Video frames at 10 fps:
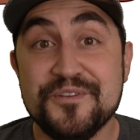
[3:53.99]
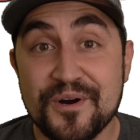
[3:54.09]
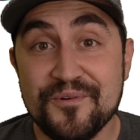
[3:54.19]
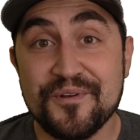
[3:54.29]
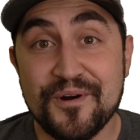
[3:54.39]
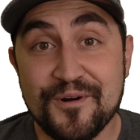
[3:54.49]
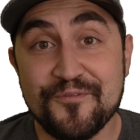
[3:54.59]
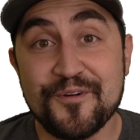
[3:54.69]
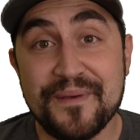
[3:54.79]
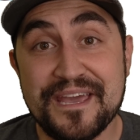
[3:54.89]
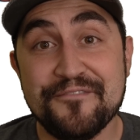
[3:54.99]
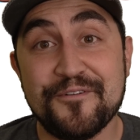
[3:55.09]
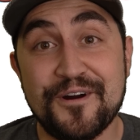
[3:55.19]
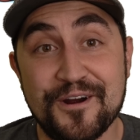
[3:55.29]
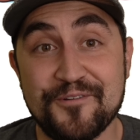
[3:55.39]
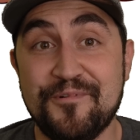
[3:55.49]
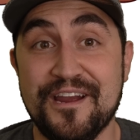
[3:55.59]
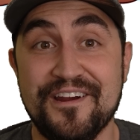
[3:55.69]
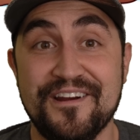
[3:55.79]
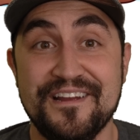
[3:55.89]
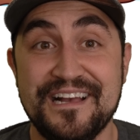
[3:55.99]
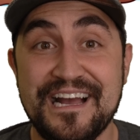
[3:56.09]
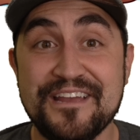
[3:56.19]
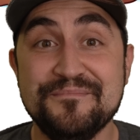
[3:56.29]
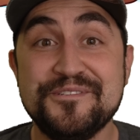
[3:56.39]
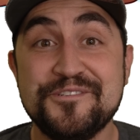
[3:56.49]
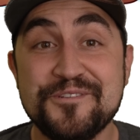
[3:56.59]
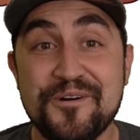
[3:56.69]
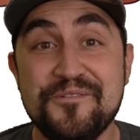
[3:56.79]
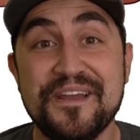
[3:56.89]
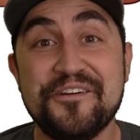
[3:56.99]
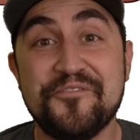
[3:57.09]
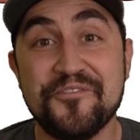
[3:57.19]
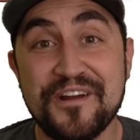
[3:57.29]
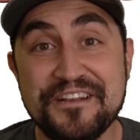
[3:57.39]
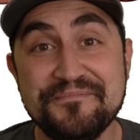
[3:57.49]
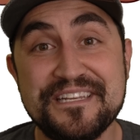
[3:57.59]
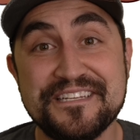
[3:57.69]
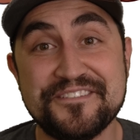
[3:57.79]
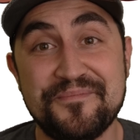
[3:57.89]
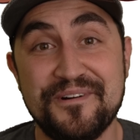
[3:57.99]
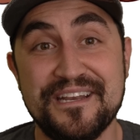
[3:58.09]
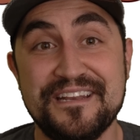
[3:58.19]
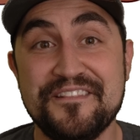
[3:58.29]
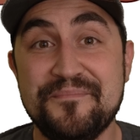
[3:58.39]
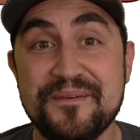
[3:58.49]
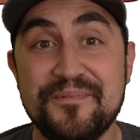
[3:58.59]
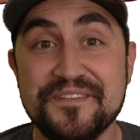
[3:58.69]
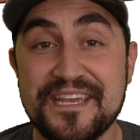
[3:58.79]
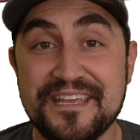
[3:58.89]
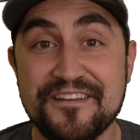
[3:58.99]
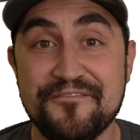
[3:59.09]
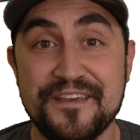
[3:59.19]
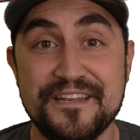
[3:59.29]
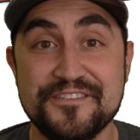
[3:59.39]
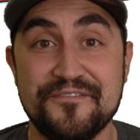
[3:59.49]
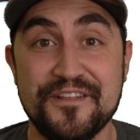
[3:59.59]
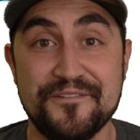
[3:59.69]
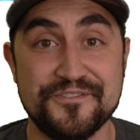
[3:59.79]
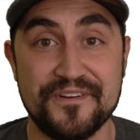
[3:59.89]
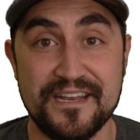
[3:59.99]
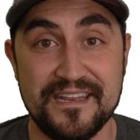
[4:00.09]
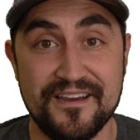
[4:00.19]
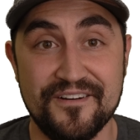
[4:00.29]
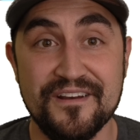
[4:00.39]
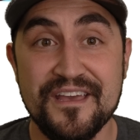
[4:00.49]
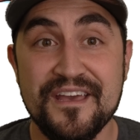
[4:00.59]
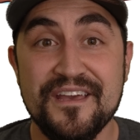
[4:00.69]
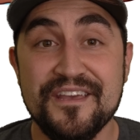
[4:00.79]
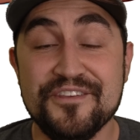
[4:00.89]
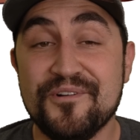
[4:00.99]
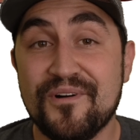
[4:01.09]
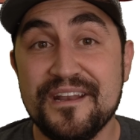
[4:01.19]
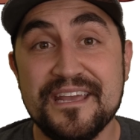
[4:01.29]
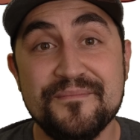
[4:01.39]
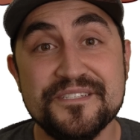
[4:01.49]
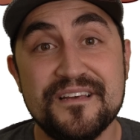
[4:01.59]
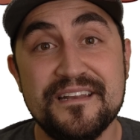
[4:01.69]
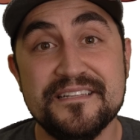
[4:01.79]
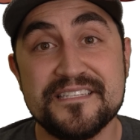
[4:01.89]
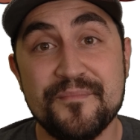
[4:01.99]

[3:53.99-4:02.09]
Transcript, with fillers: Don't overpay for hardware. I am so incredibly disappointed in the people taking advantage of others right now. You go on Amazon and